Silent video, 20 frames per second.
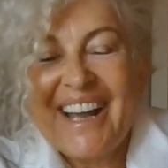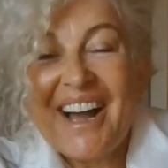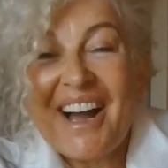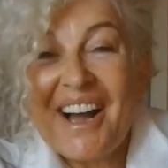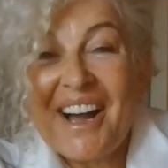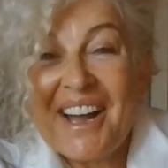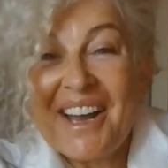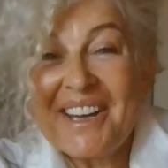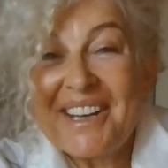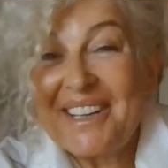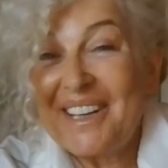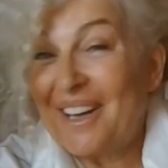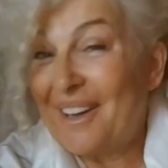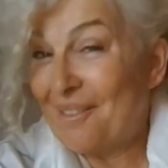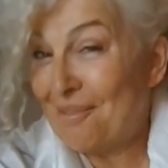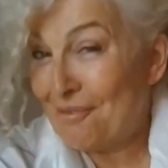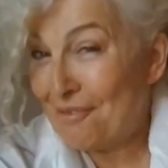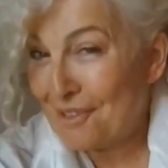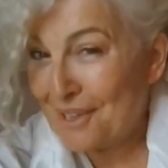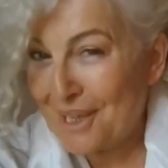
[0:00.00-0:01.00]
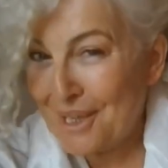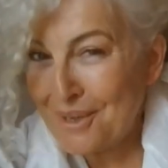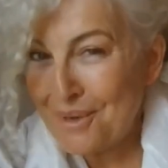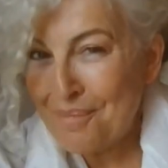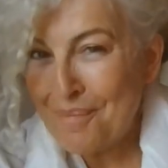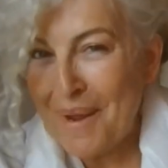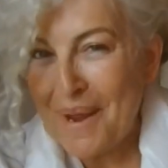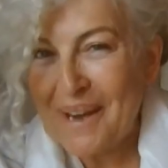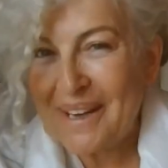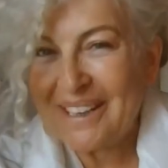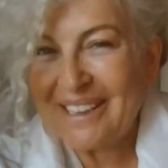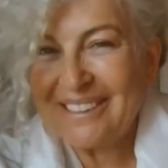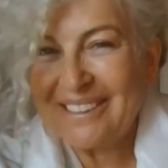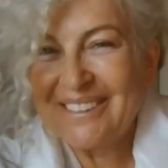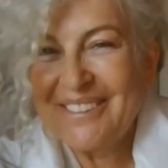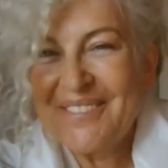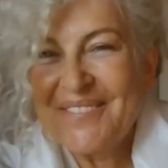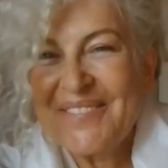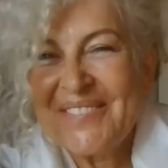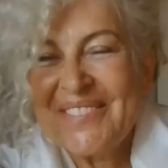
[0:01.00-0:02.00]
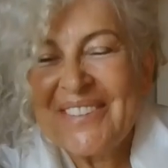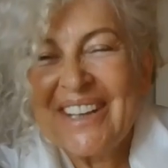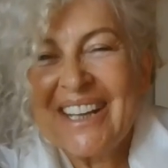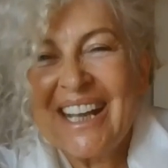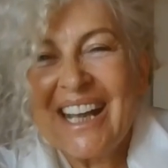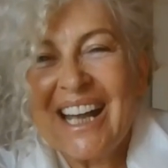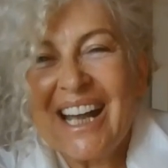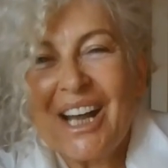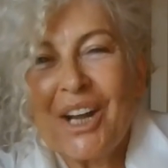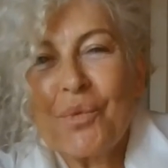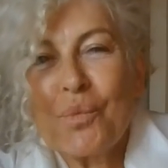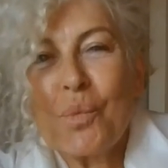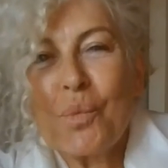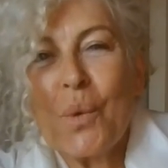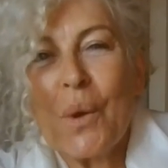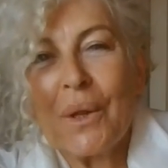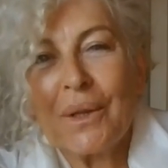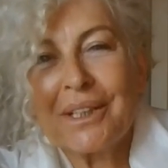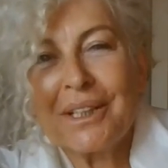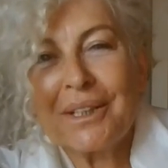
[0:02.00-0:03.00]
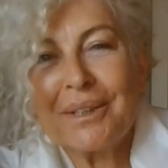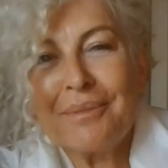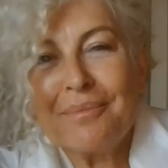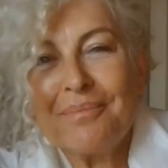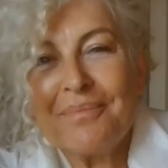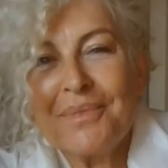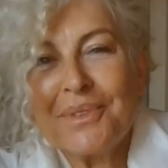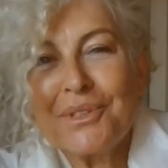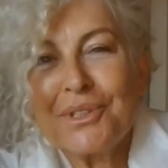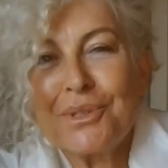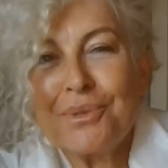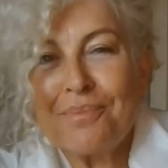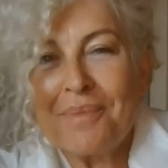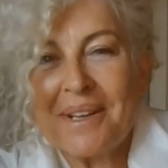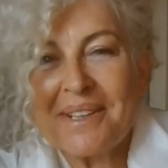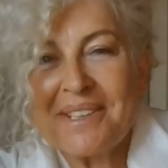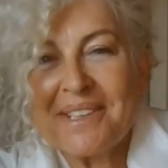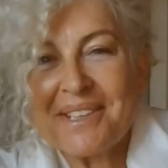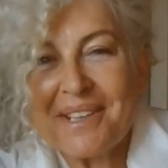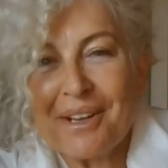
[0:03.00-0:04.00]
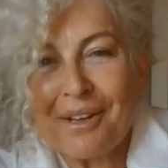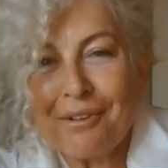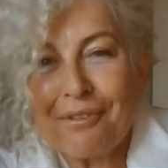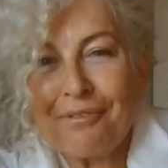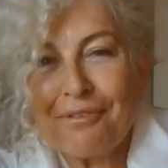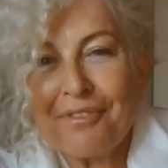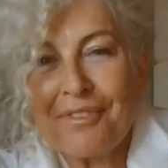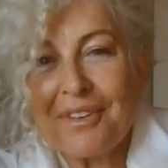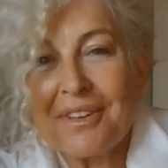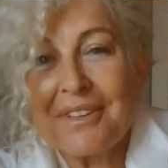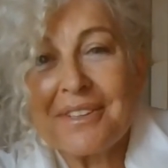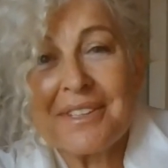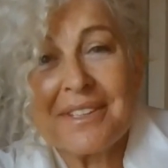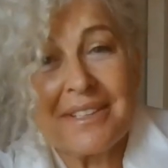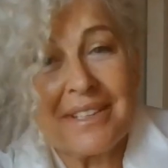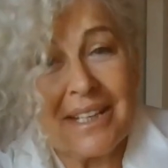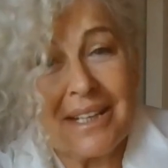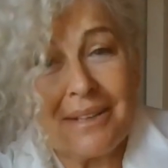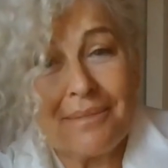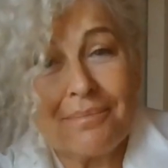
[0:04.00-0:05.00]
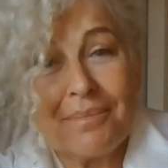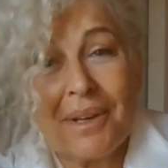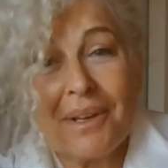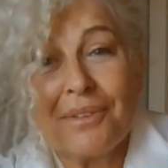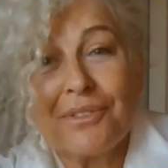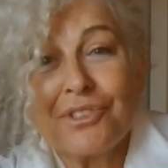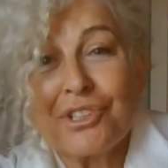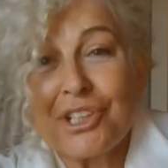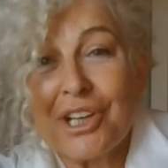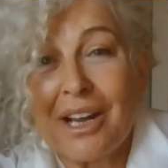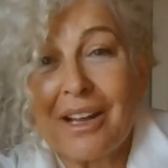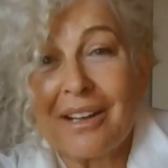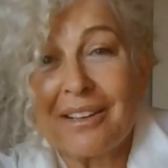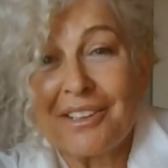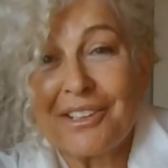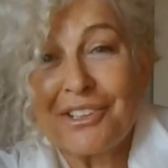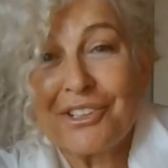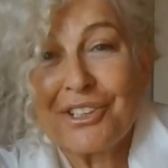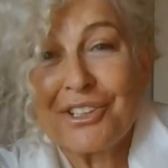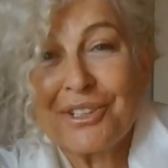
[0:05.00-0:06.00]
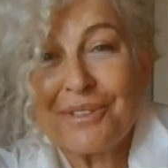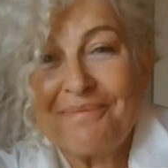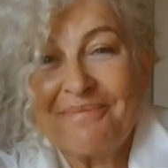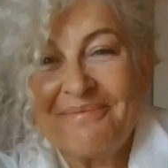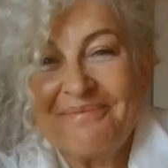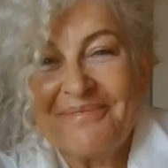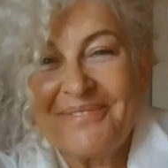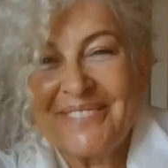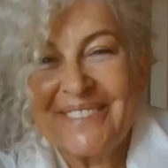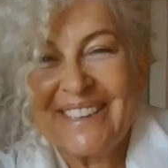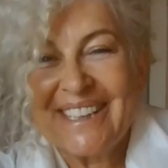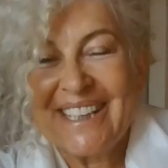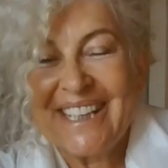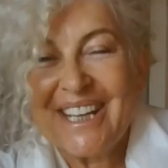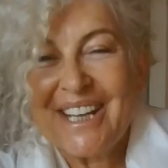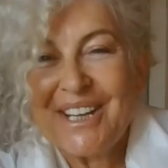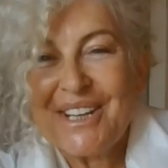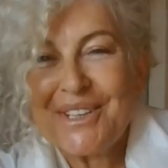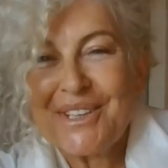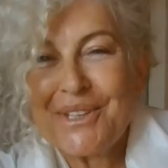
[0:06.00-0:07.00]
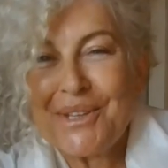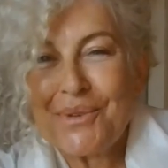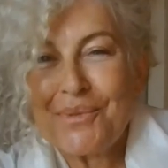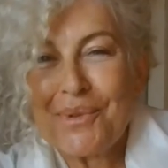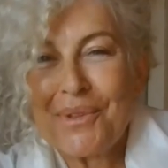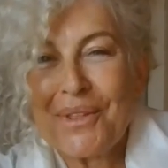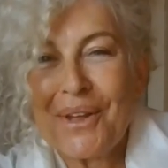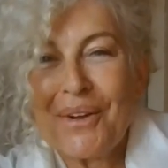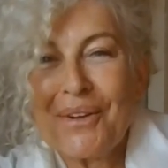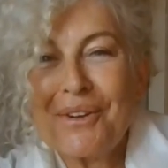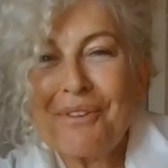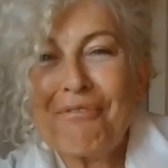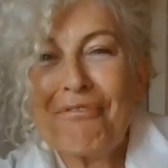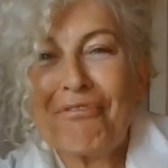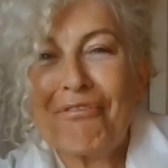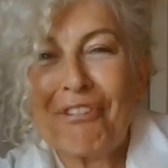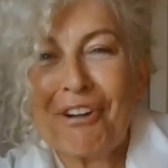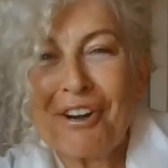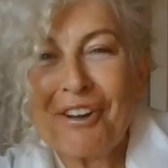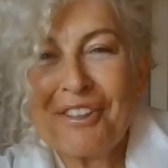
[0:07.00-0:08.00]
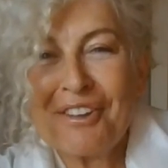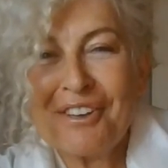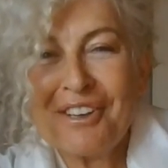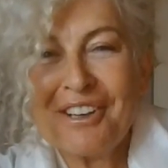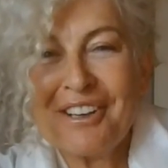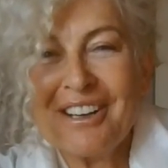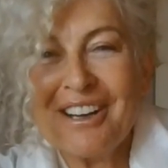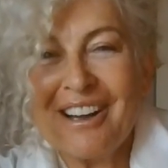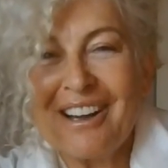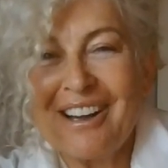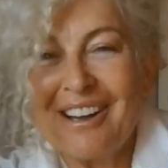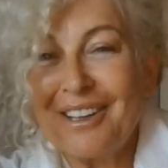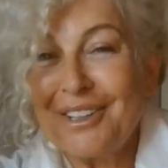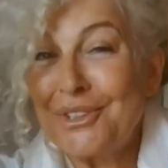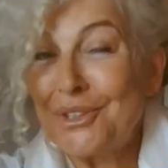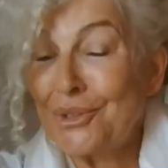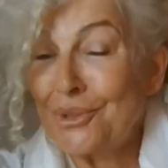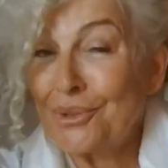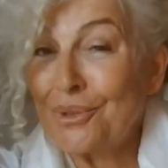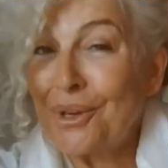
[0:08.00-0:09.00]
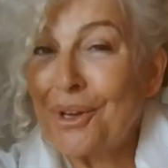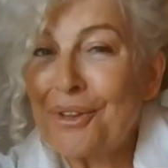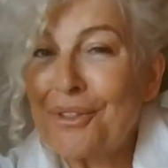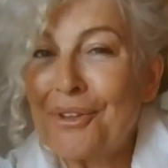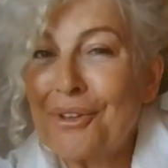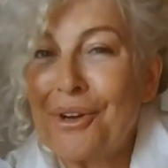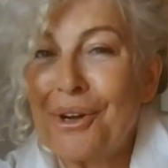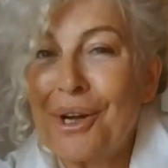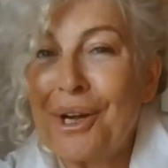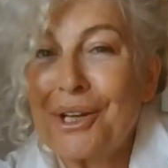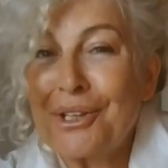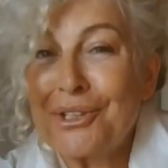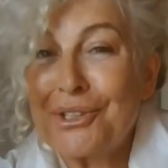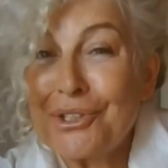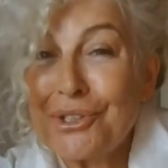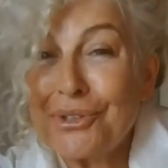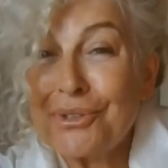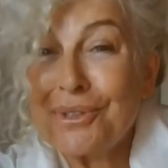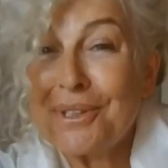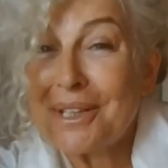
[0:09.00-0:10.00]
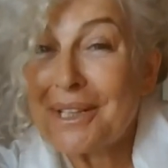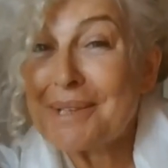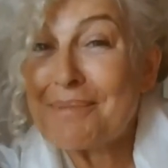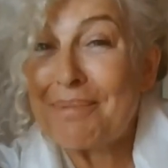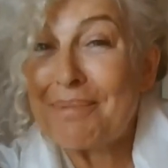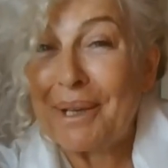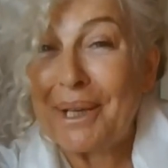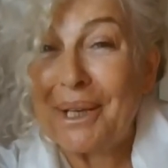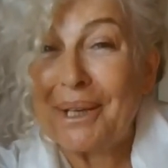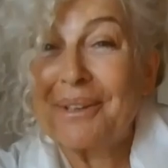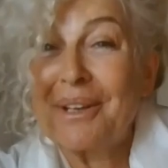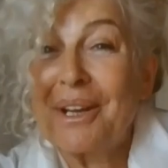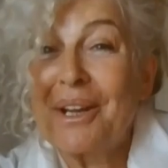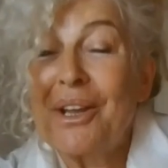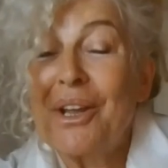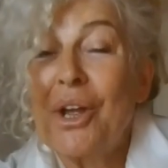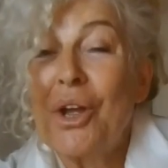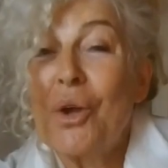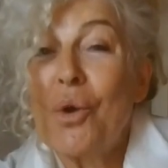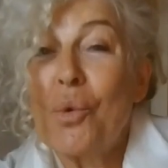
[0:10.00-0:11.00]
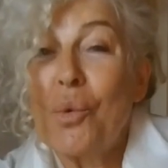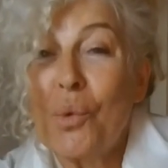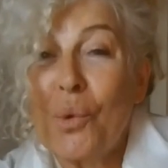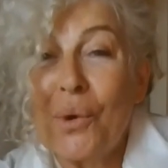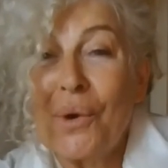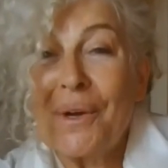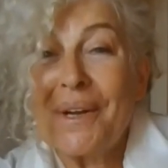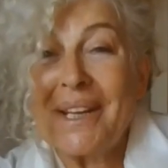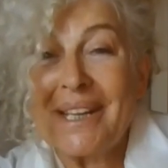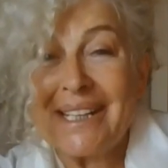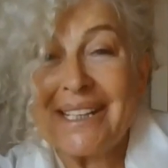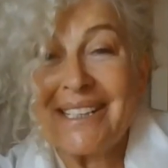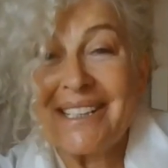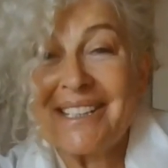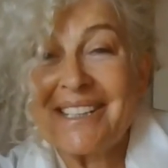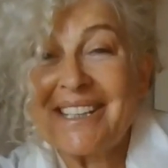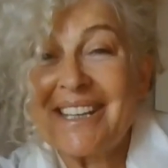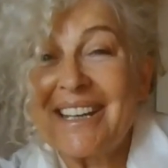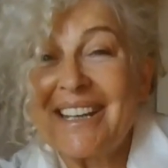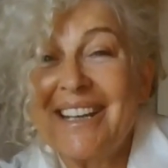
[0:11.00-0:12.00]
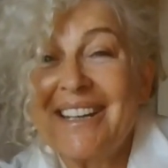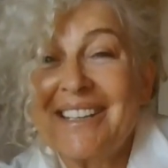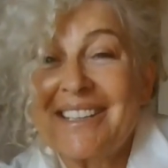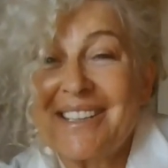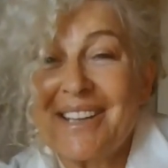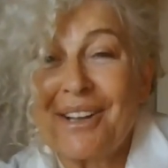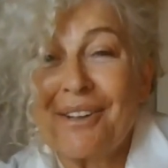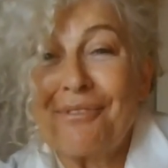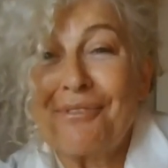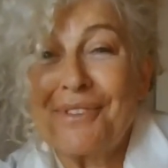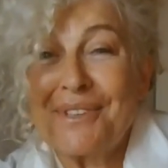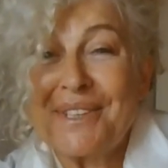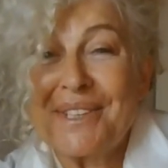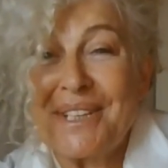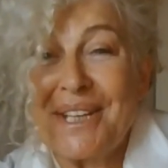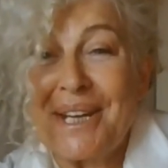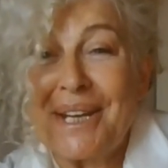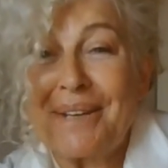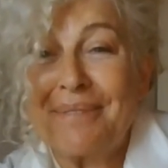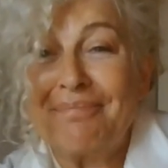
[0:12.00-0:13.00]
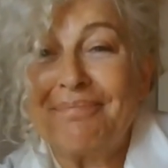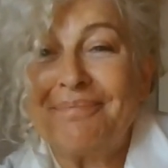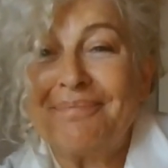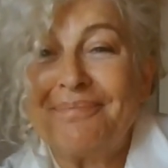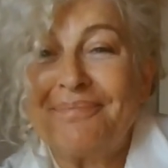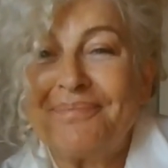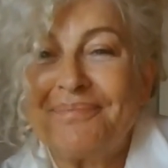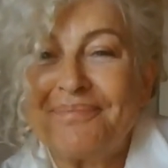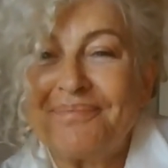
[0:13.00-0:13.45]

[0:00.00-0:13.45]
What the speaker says: Hi, I'm Vicki Rebecca, and welcome to my Self-Esteem Challenge. So without further ado, I thought I should explain what is self-esteem.